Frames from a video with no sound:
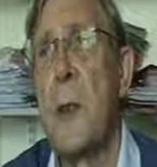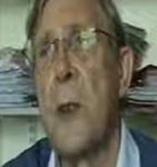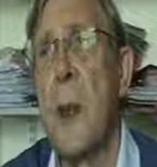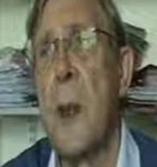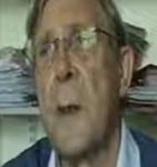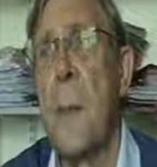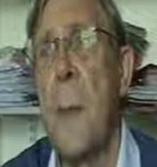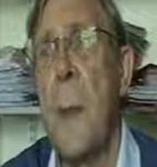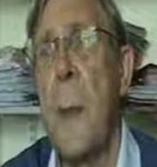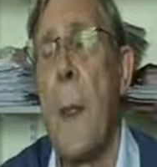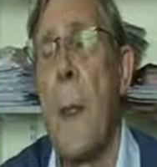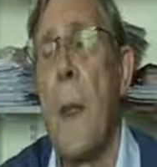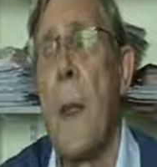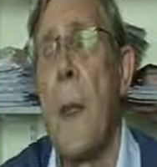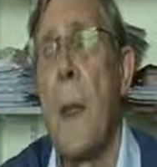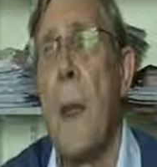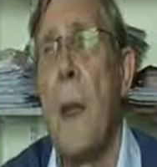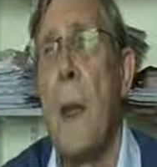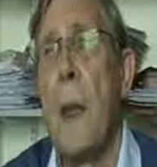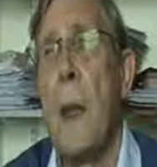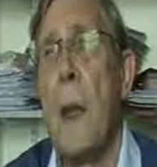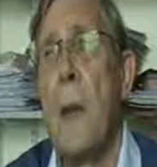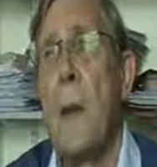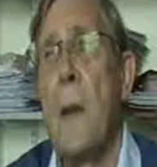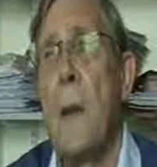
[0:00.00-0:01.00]
teaching.
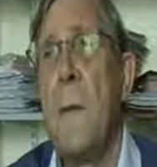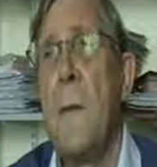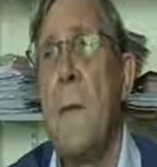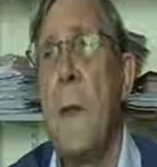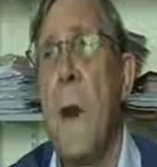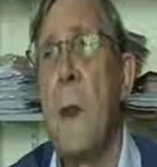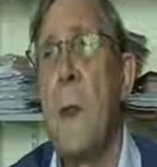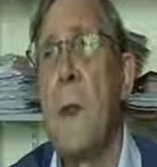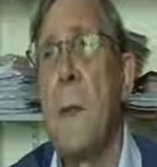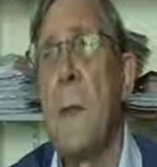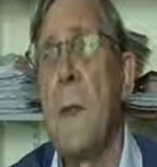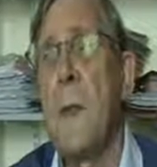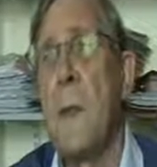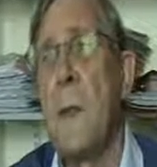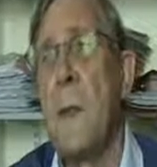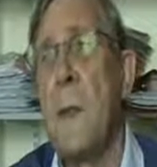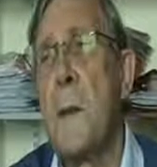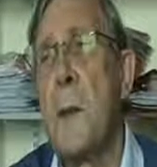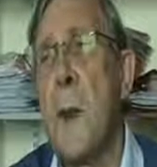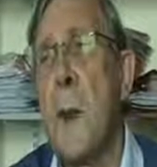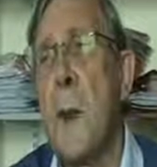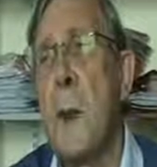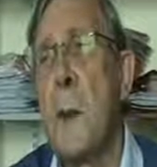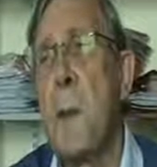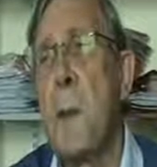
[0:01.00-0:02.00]
It involves the
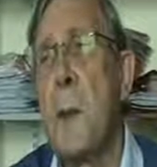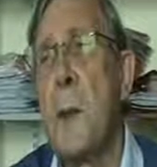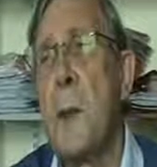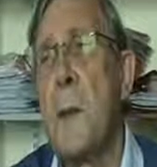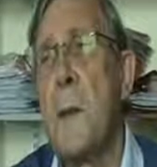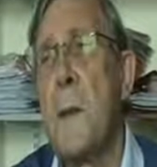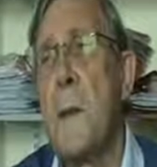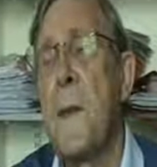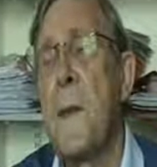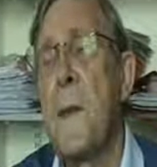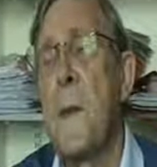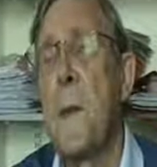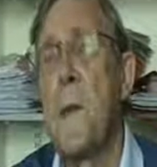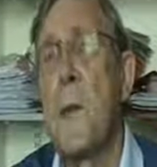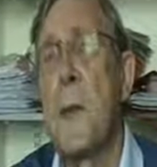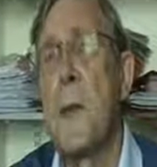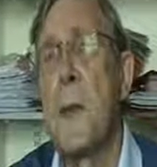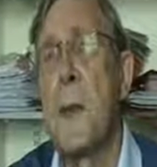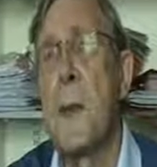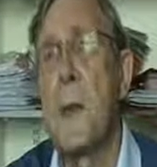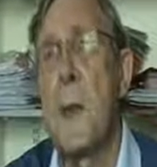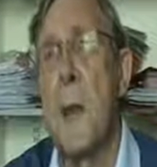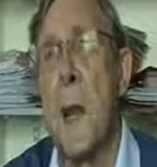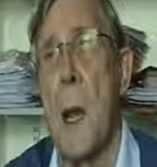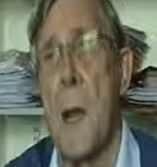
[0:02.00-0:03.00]
development of
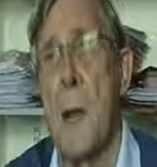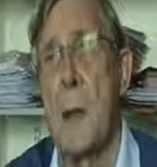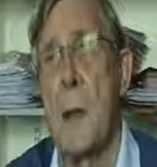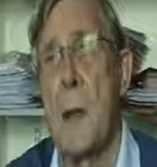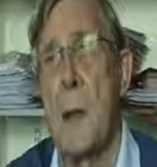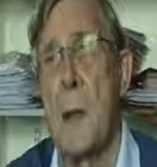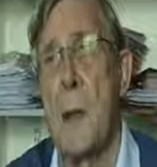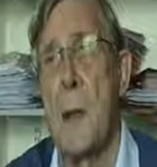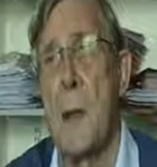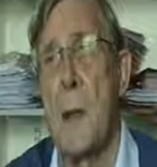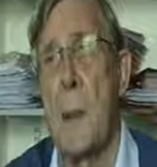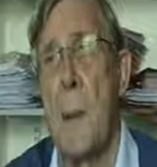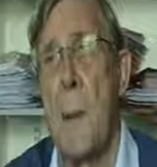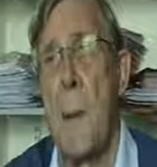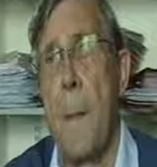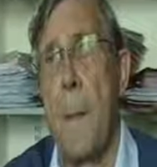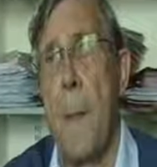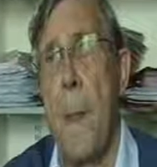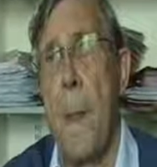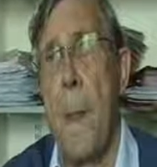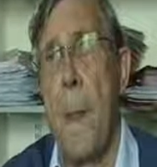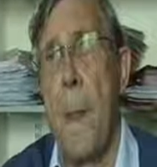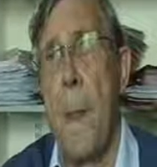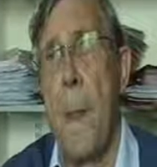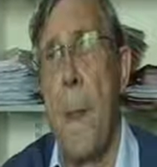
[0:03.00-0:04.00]
focused tasks.
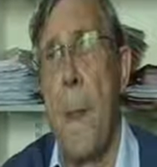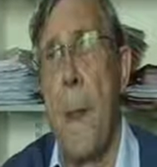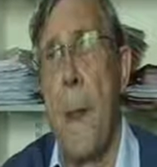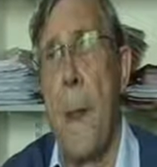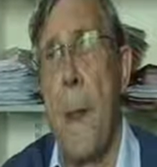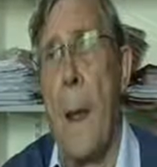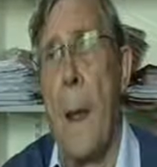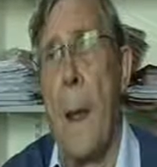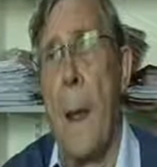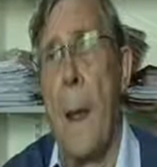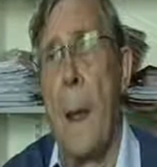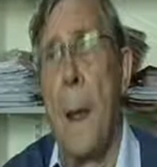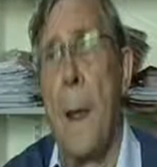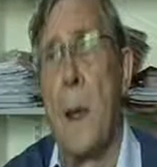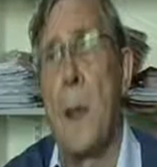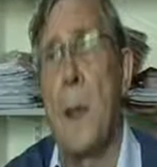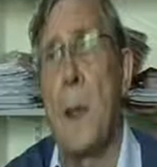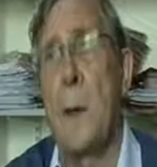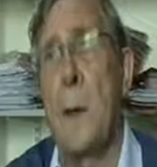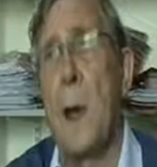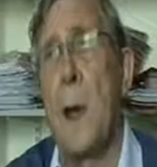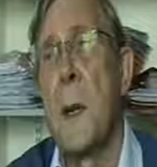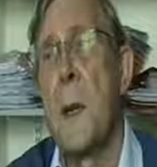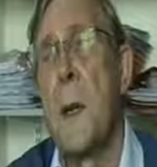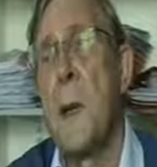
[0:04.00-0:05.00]

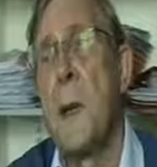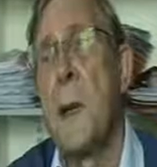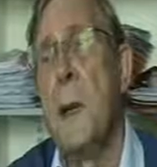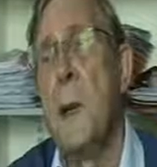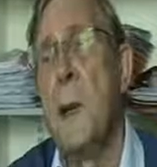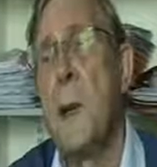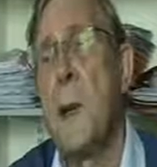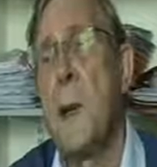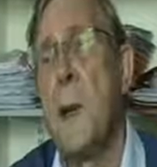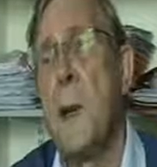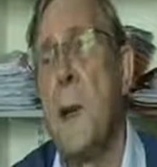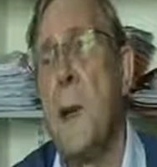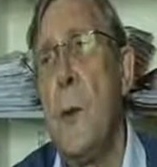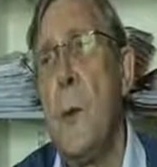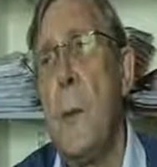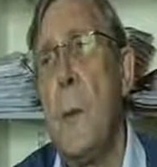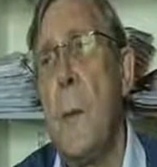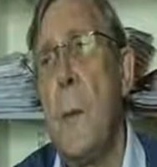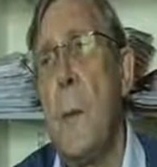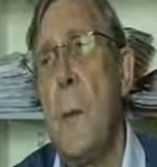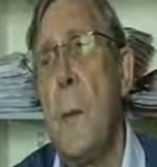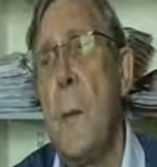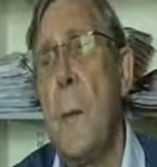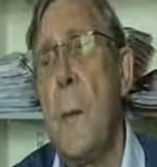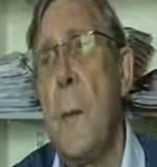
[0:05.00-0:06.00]
So I need
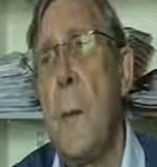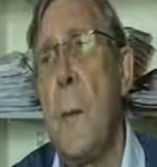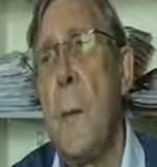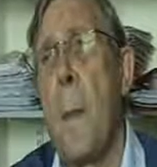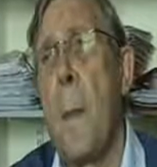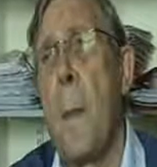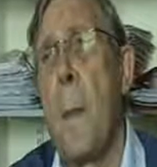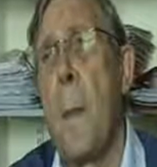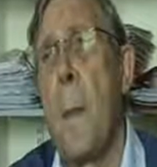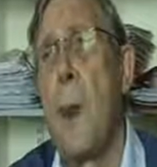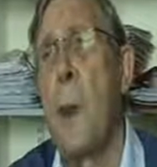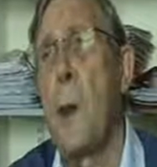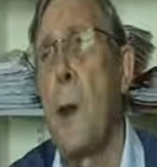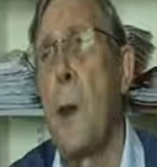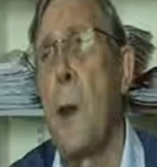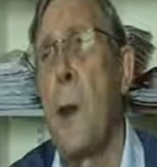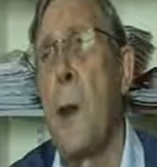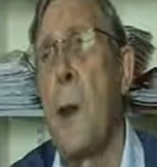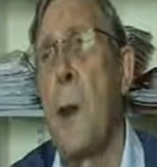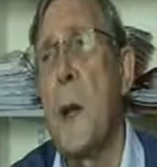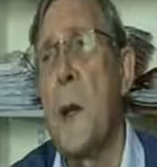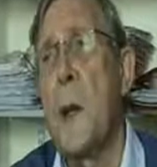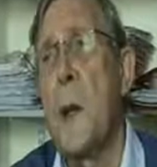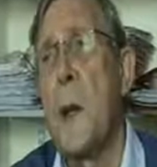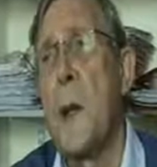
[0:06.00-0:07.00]
to make a
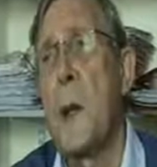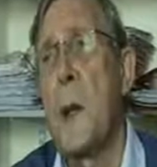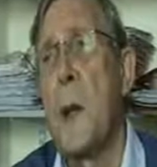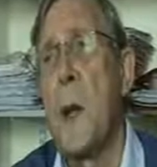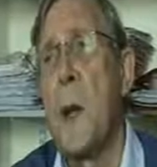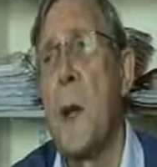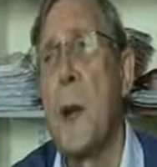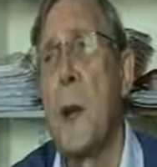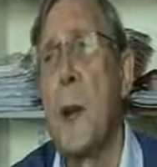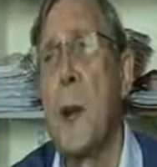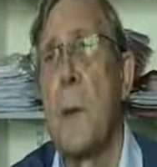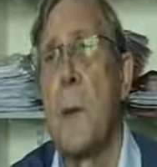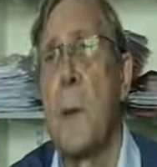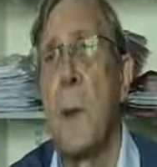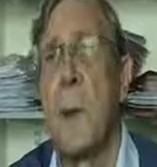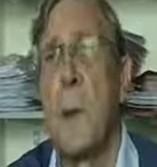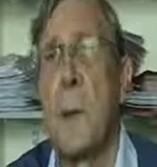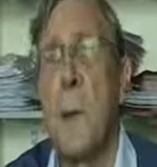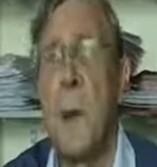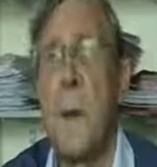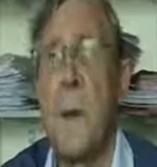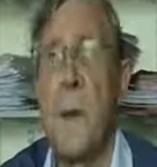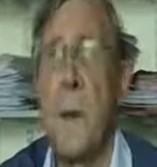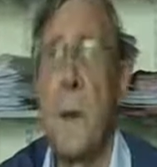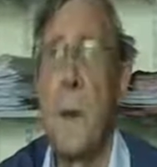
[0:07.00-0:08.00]
quick distinction
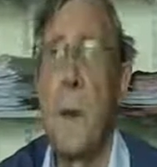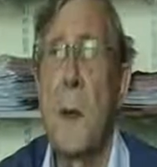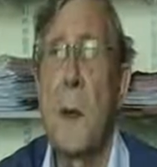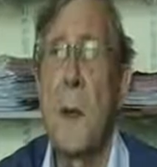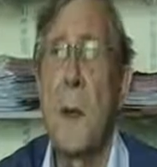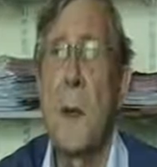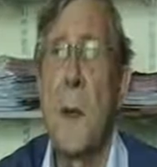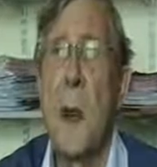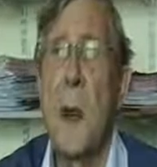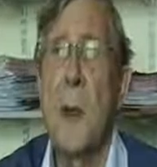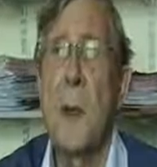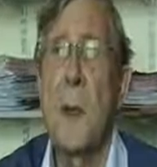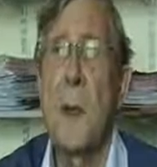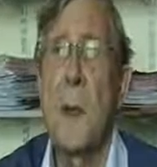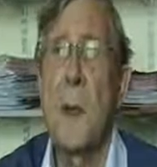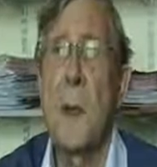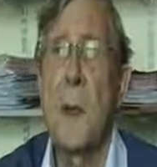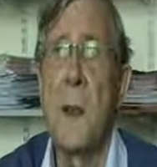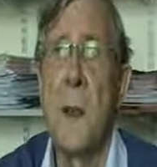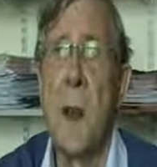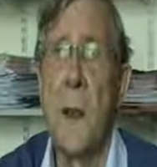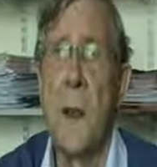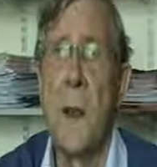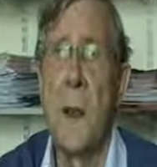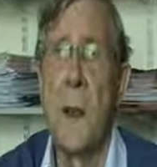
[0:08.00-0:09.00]
between focused
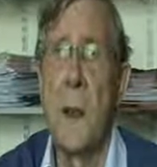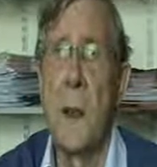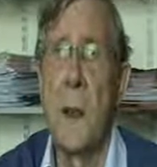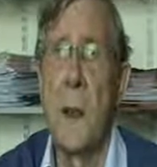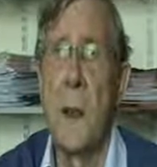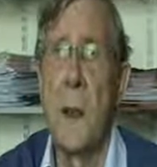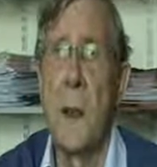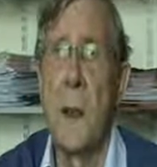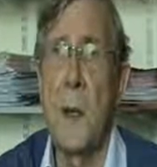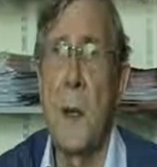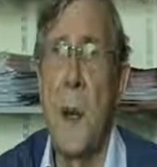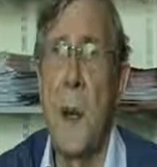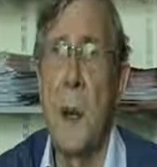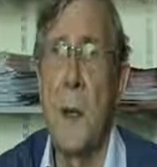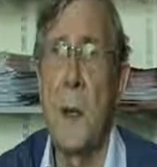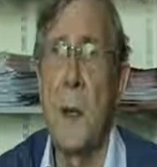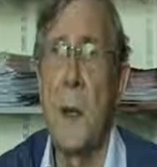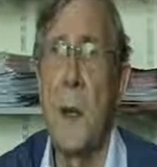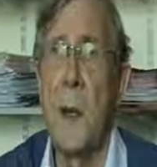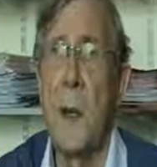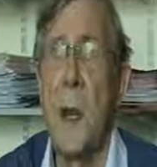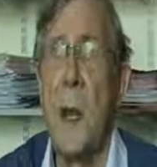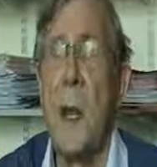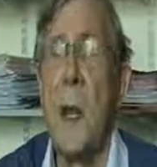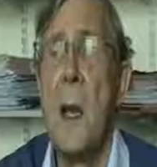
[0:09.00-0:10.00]
tasks and unfocused
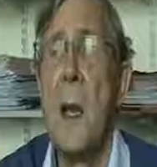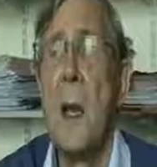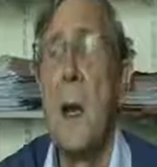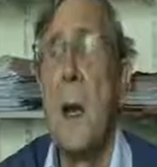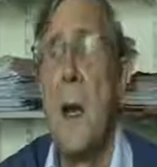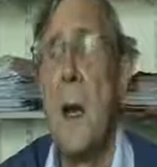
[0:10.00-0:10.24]
tasks.